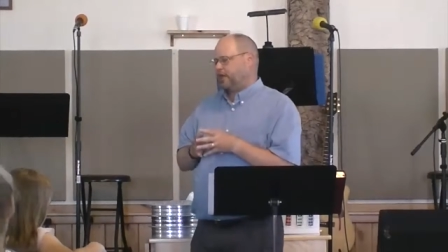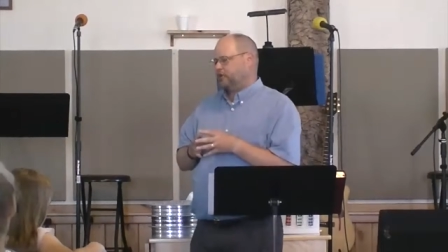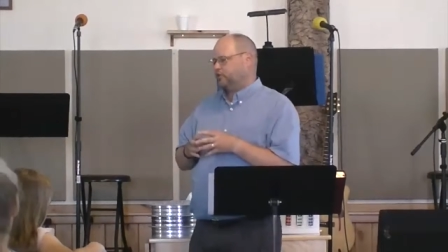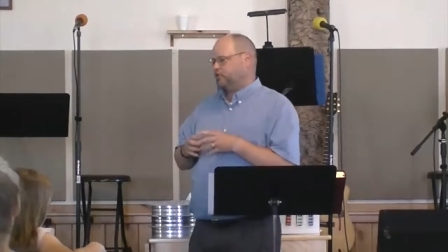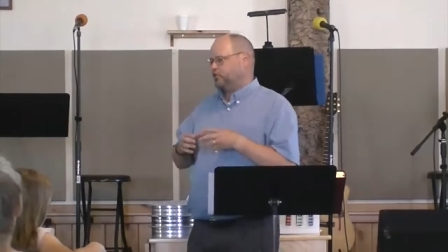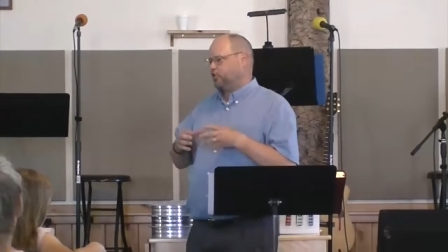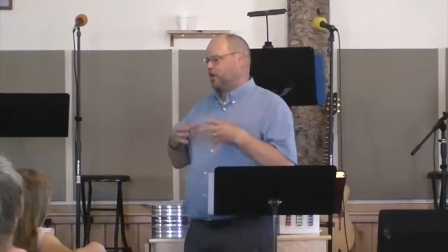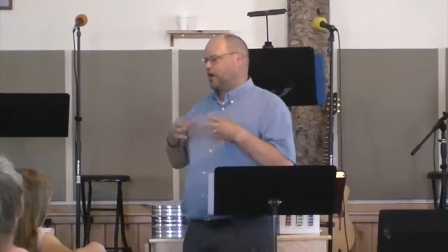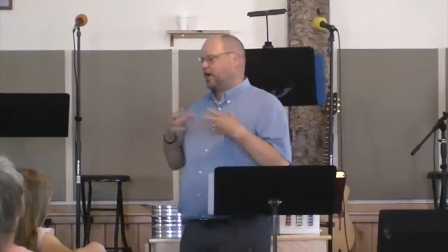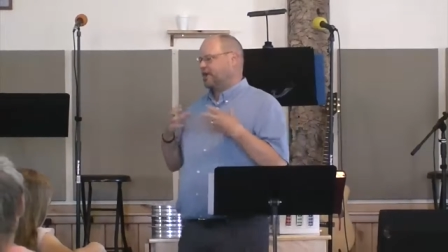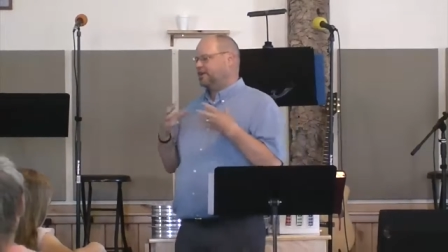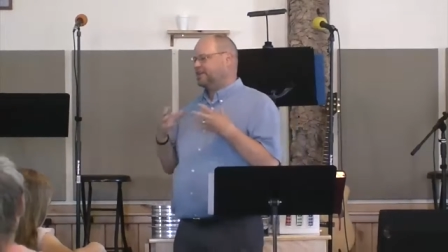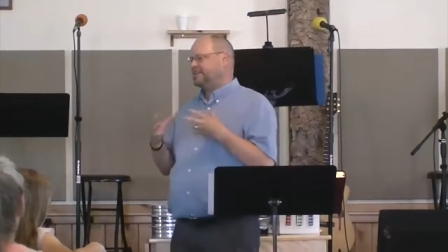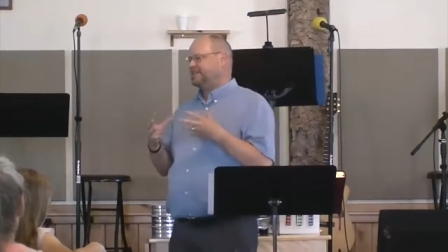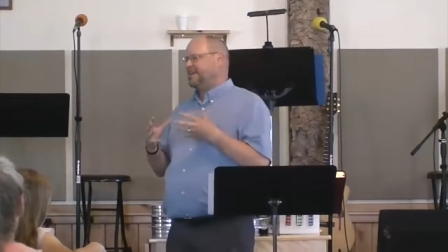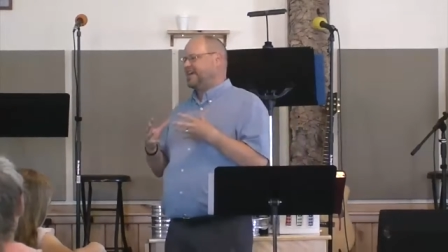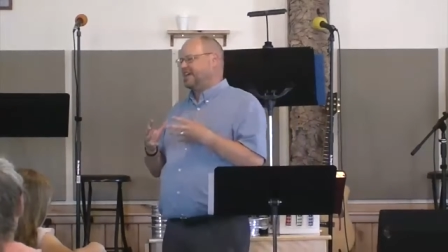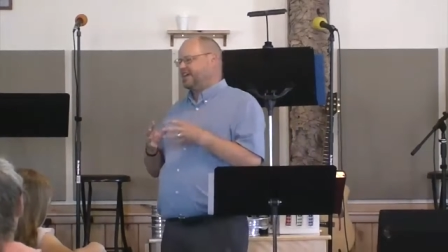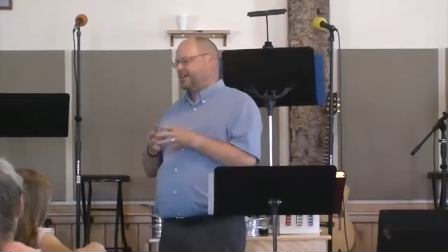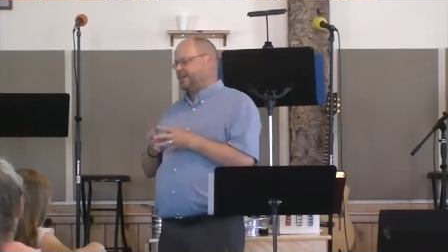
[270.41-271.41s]
at your
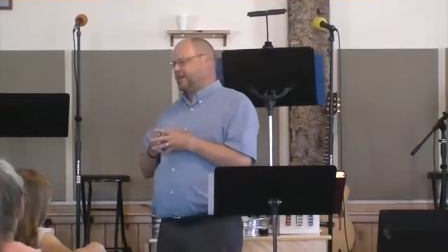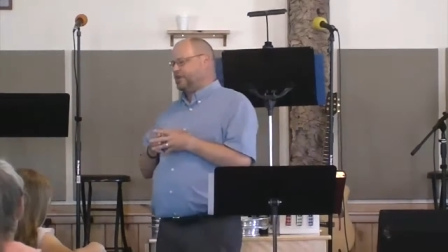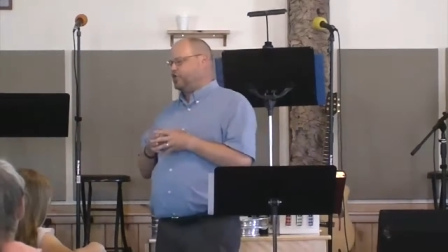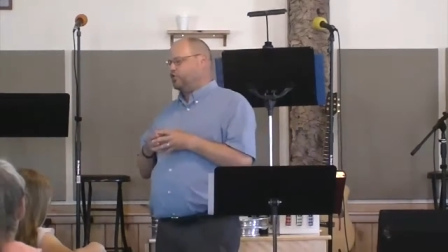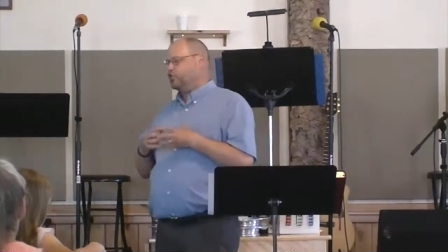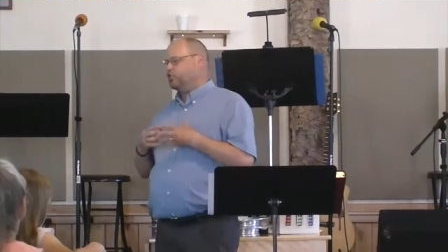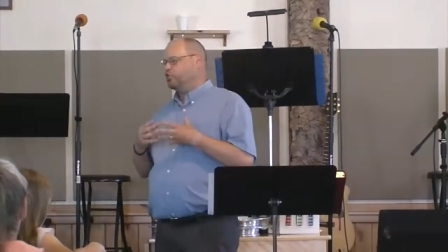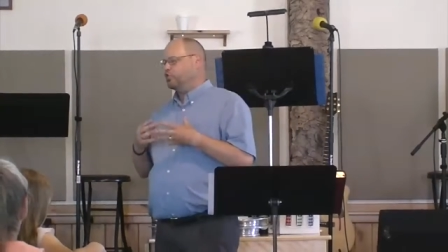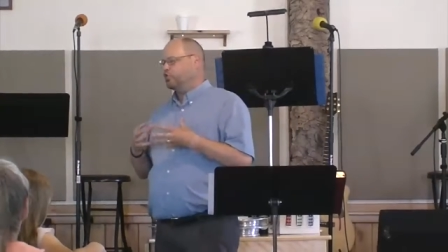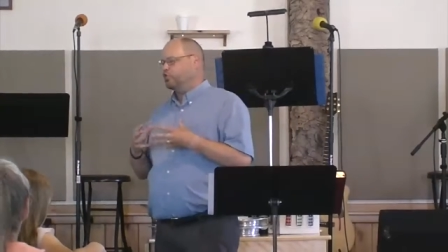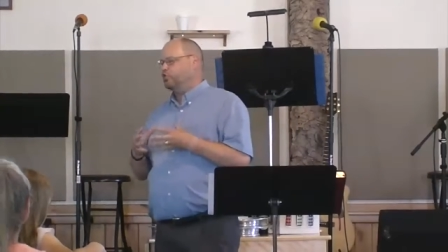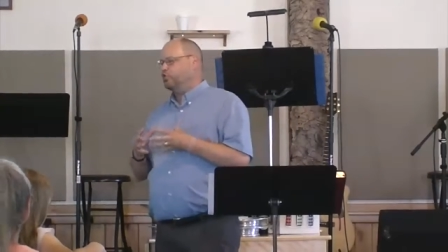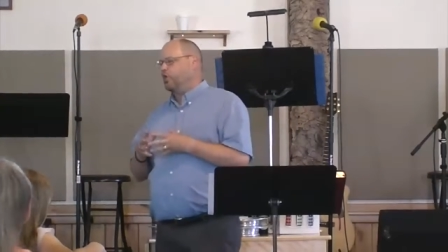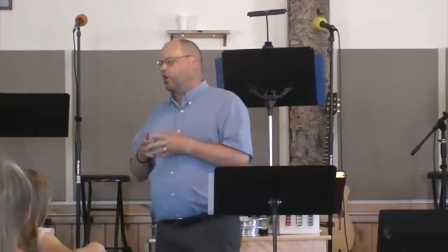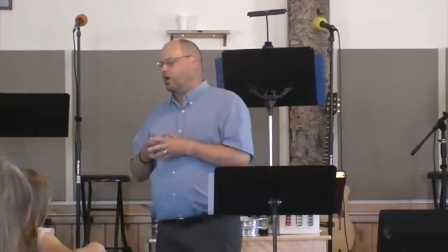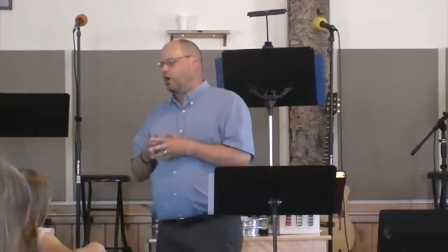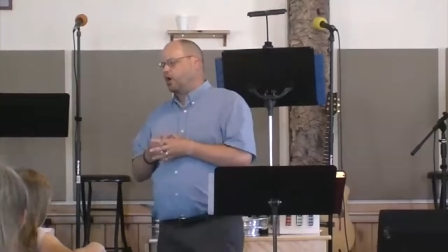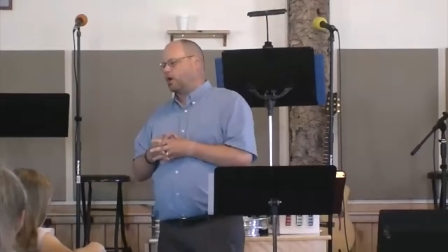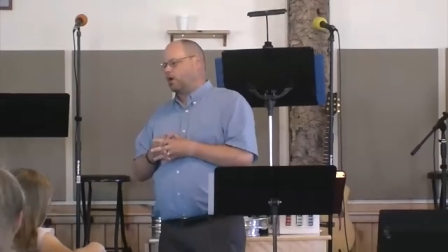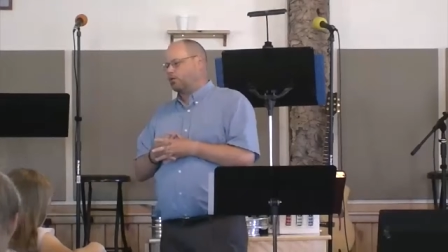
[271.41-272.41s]
identity, who
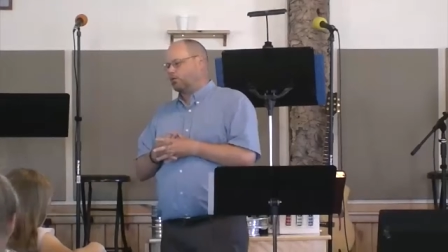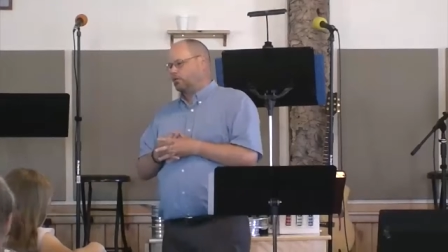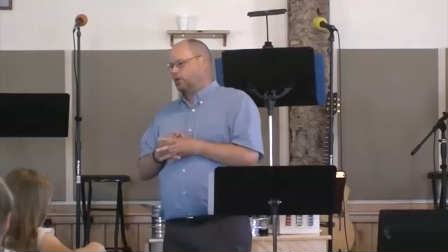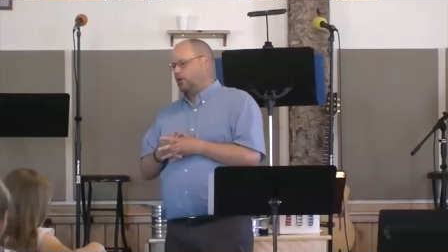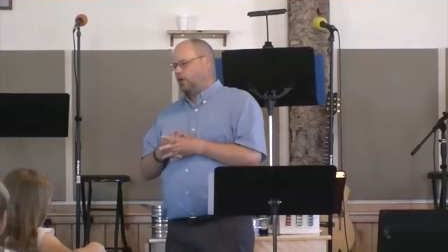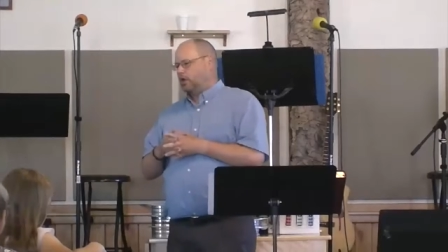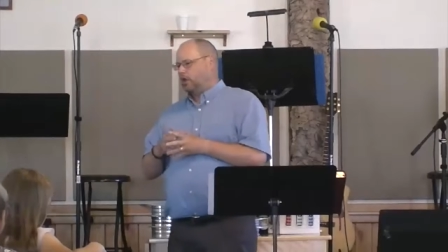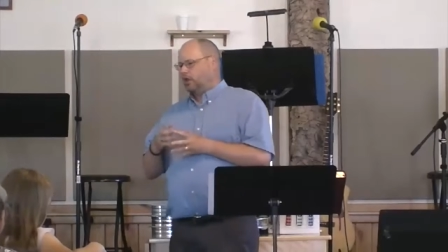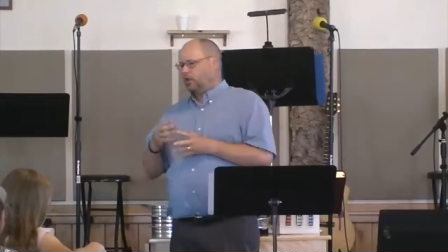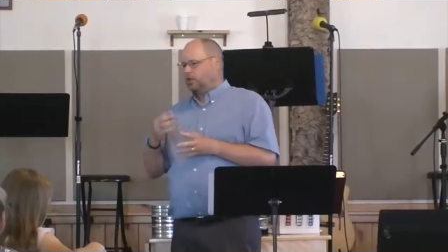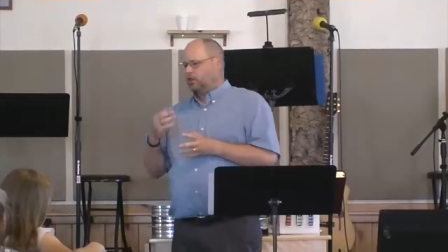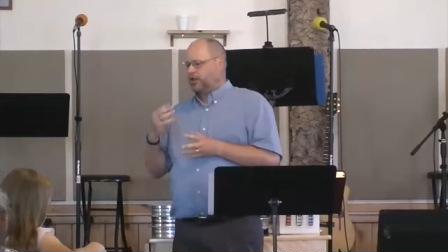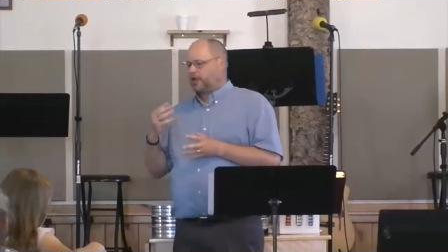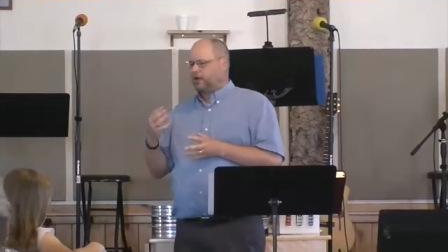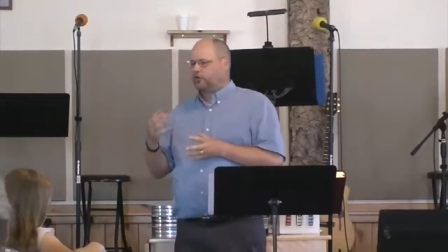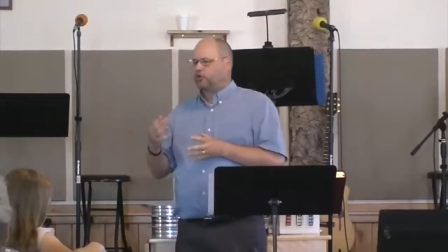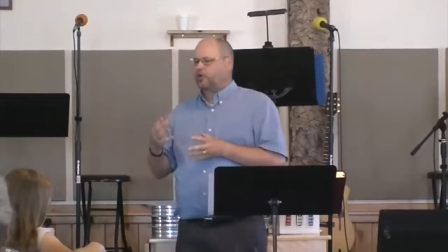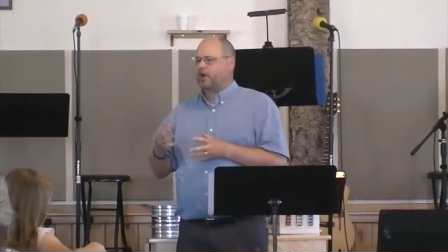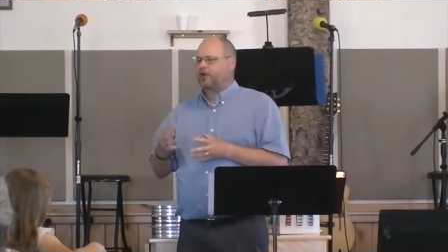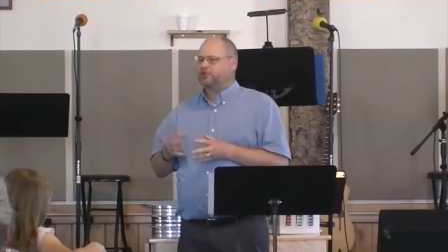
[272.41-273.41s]
you are,
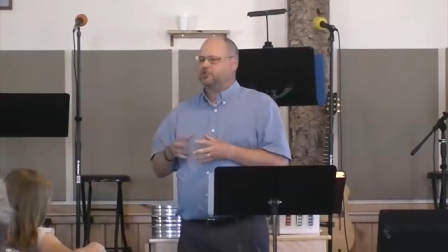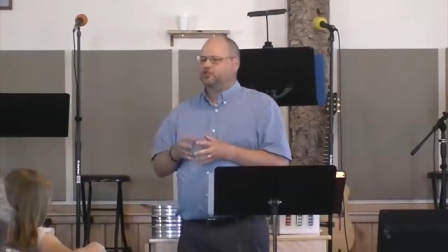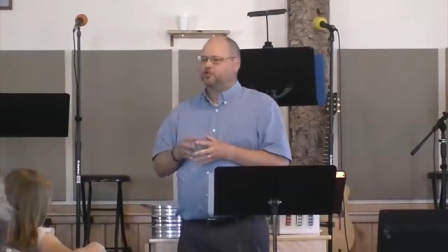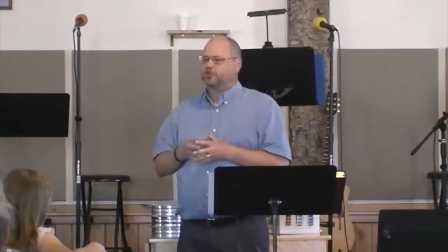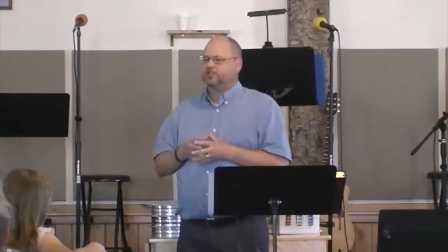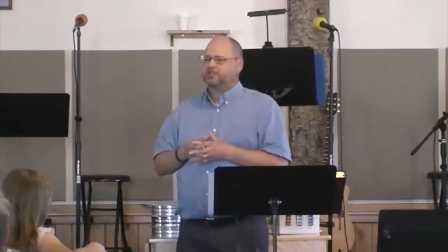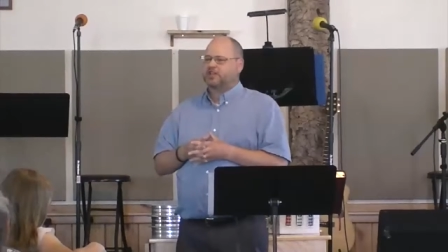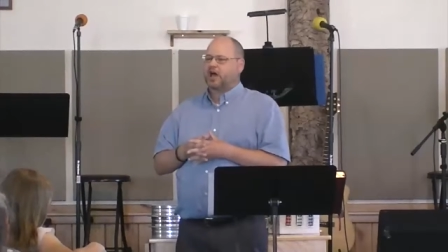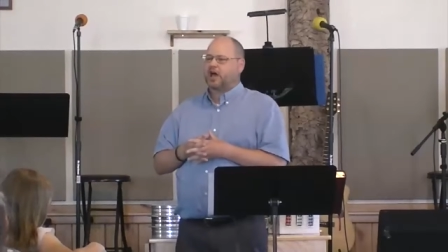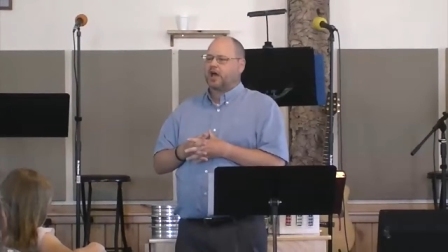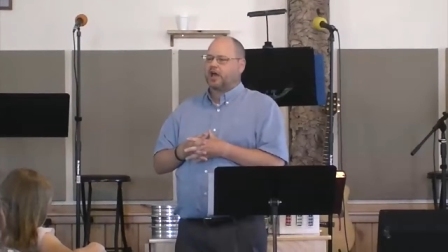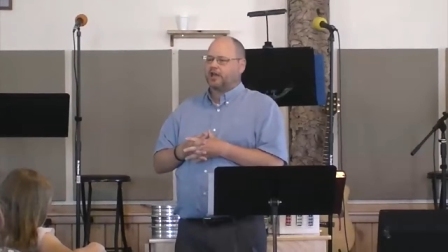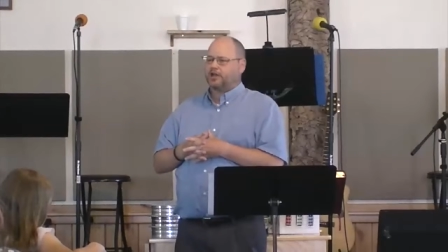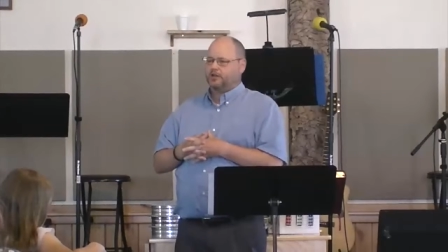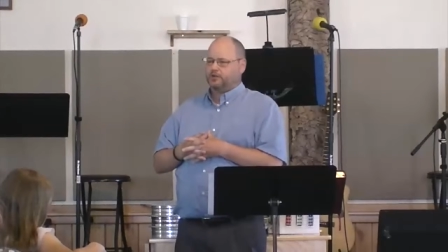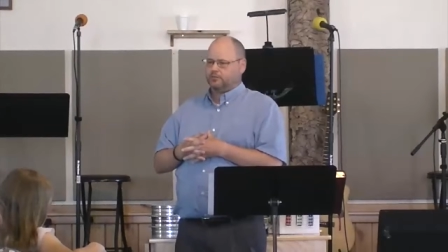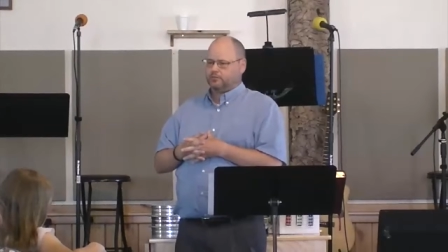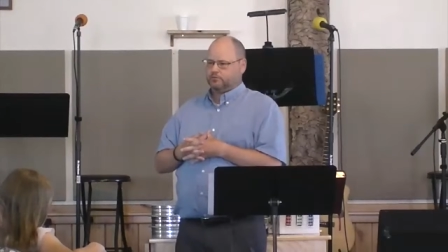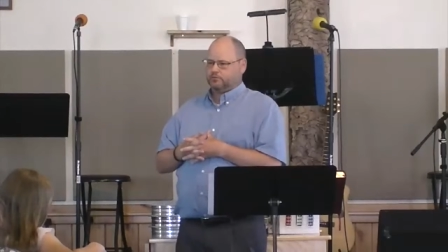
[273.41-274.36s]
let Christ reside.